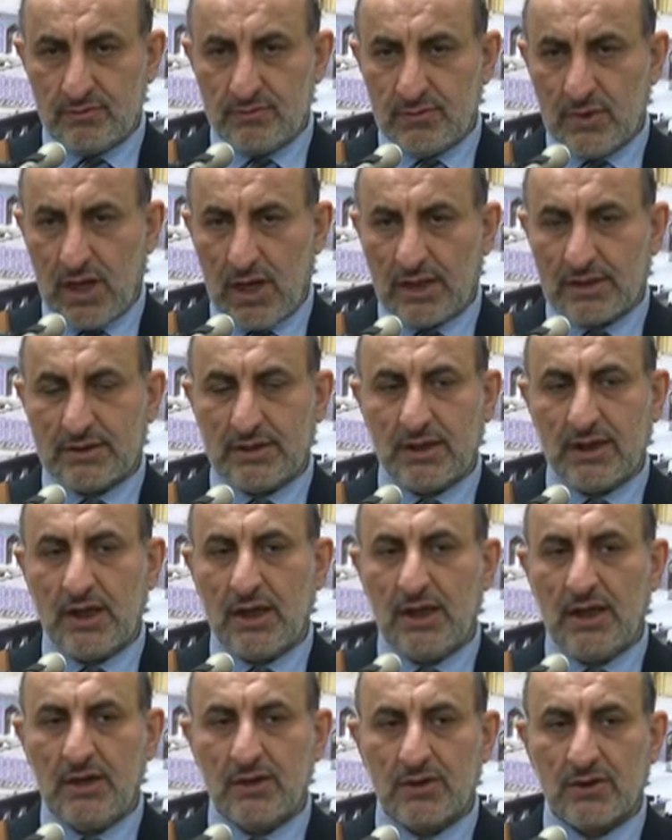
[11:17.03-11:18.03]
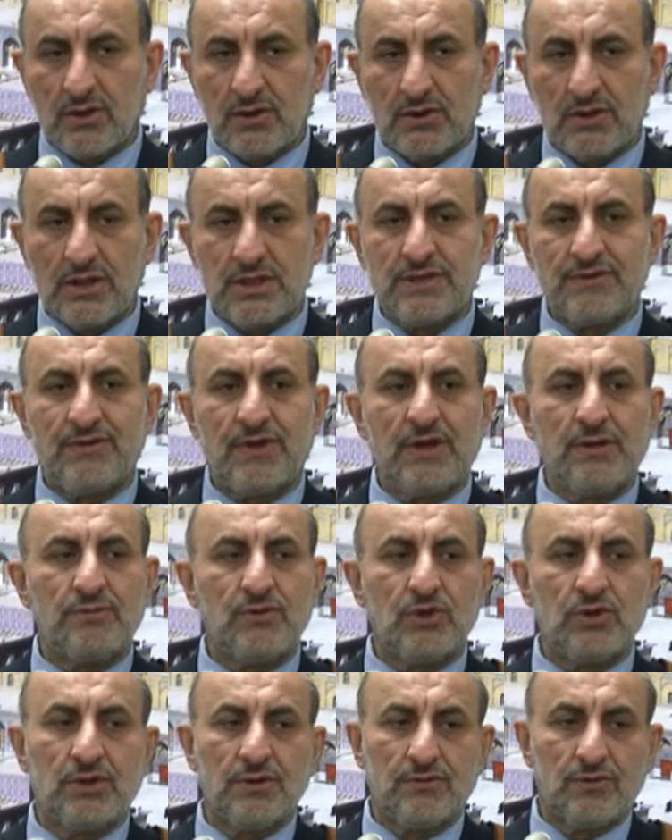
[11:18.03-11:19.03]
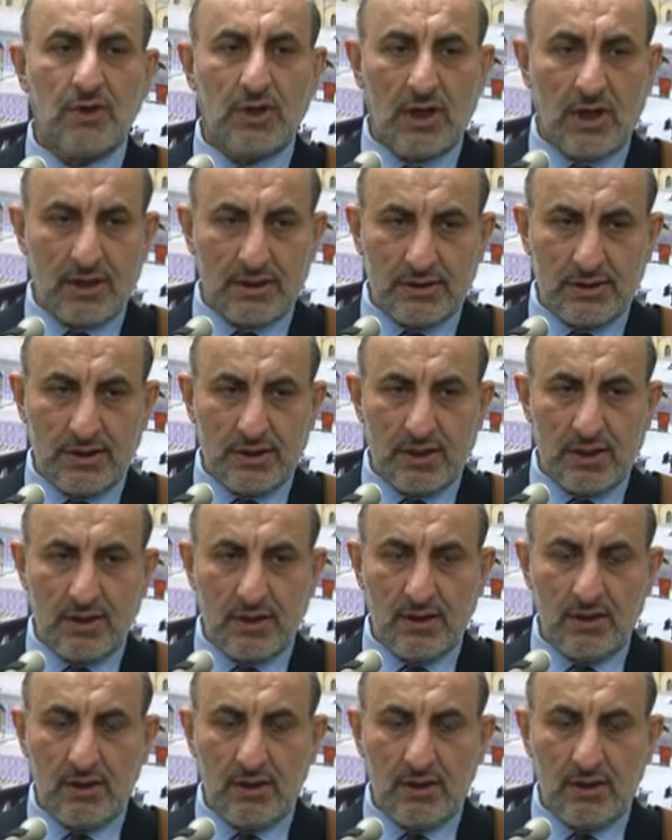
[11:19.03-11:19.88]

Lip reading: article he wrote is very beautiful article.